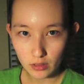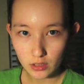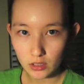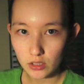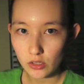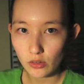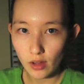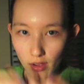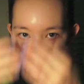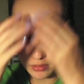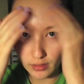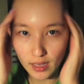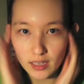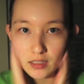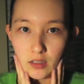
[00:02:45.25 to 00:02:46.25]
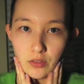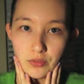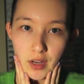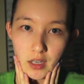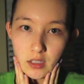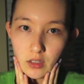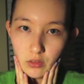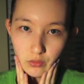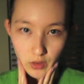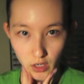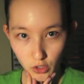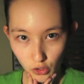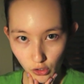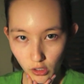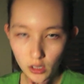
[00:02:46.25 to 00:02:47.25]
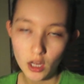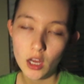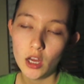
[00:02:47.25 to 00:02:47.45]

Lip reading: so then you'll have a less effective facial.